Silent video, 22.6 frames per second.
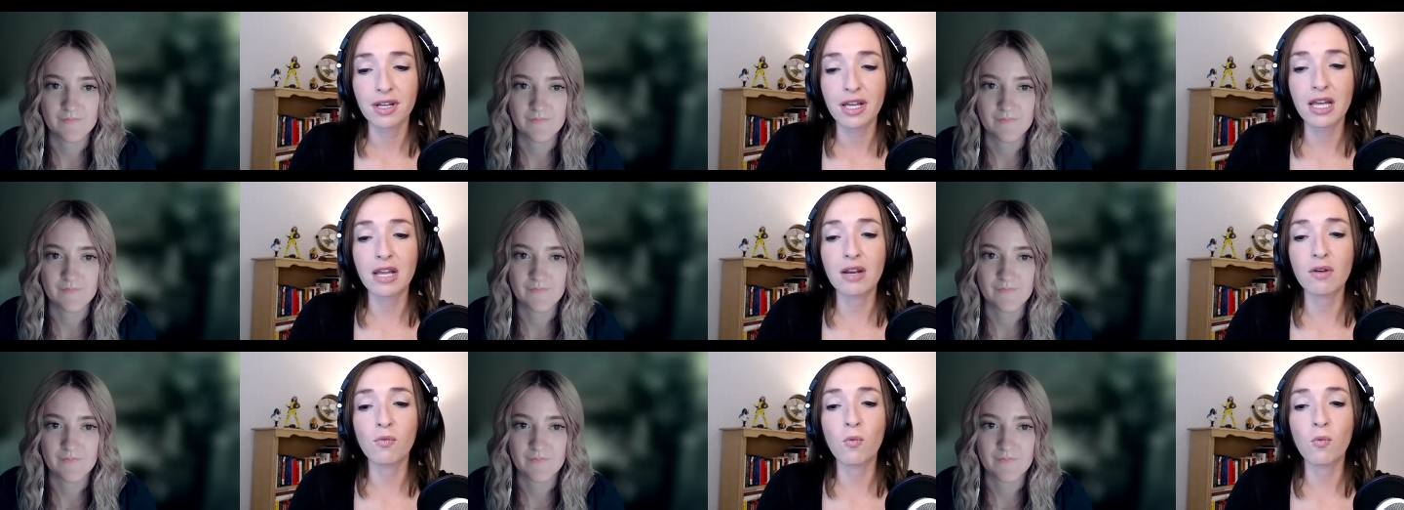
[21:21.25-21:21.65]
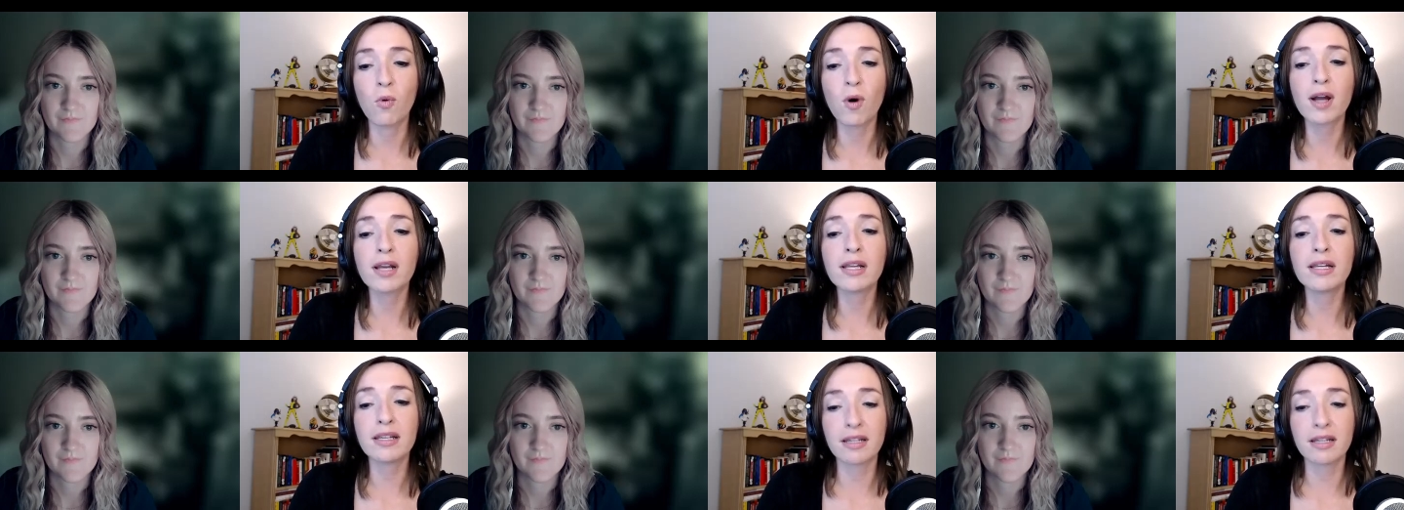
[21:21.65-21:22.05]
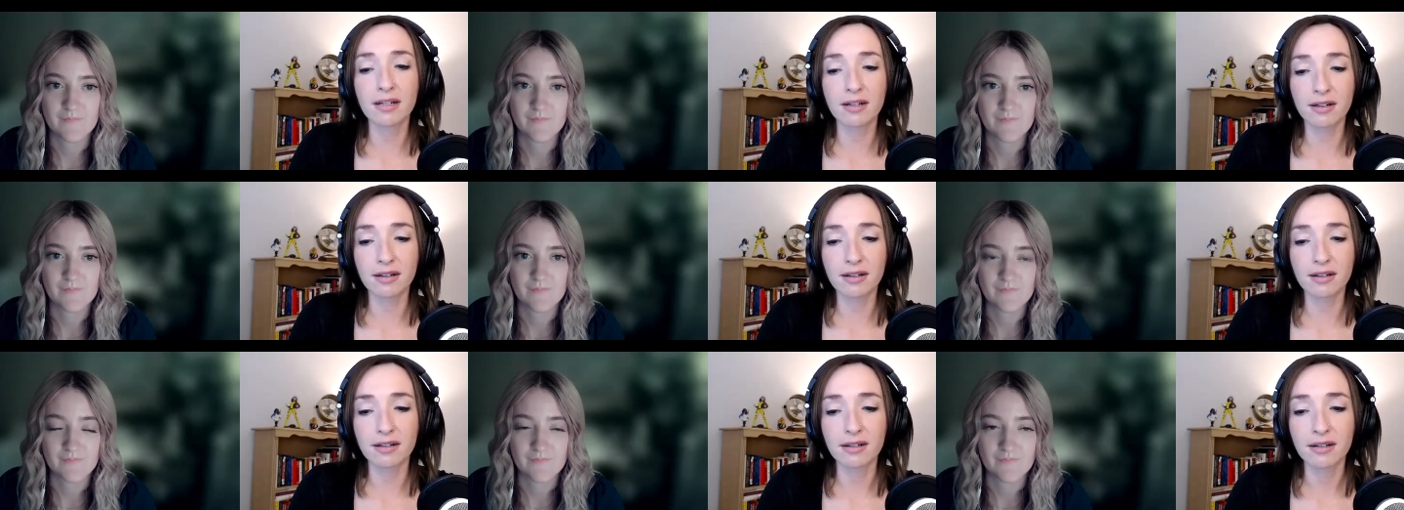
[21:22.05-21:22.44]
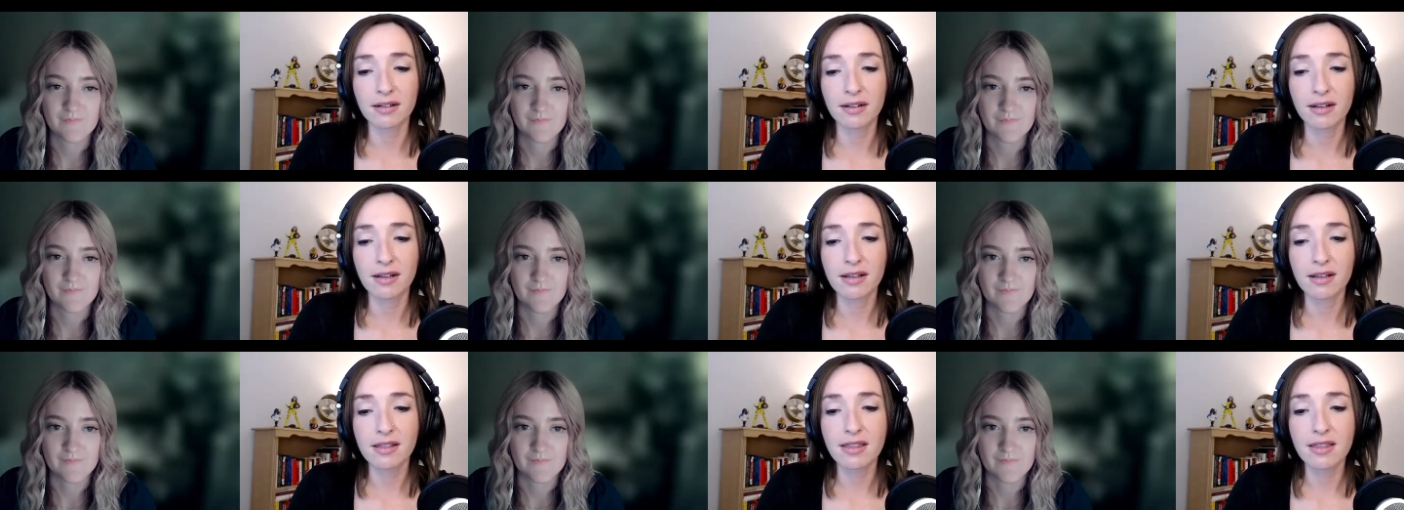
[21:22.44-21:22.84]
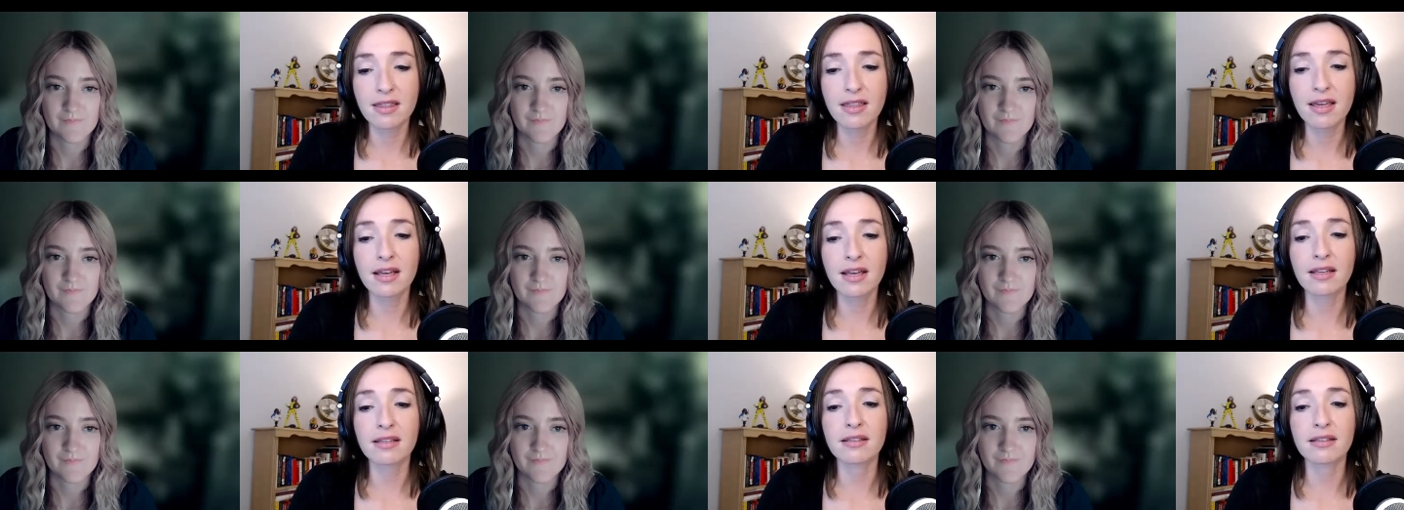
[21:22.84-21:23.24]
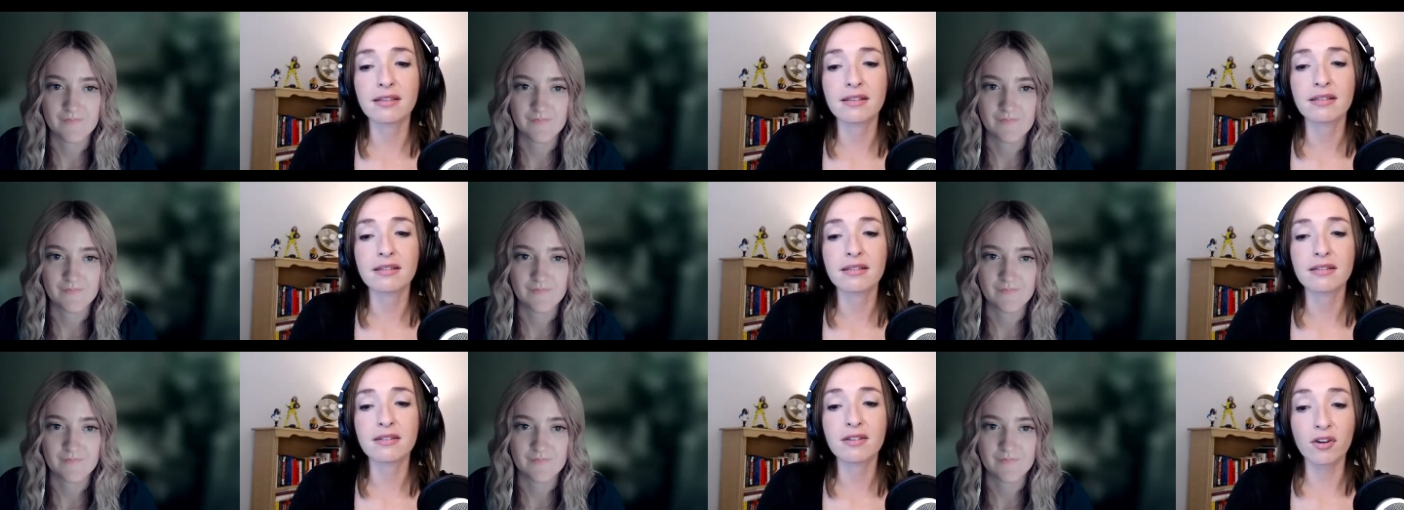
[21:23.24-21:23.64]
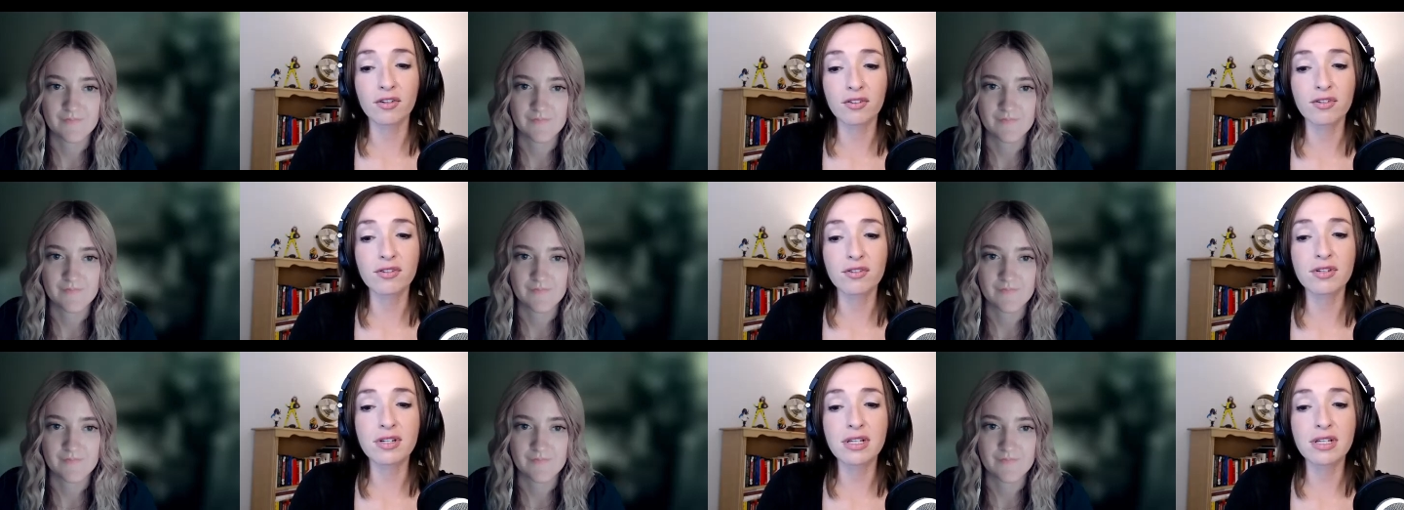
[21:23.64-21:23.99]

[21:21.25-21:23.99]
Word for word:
Speaker 1: in one year than Dr.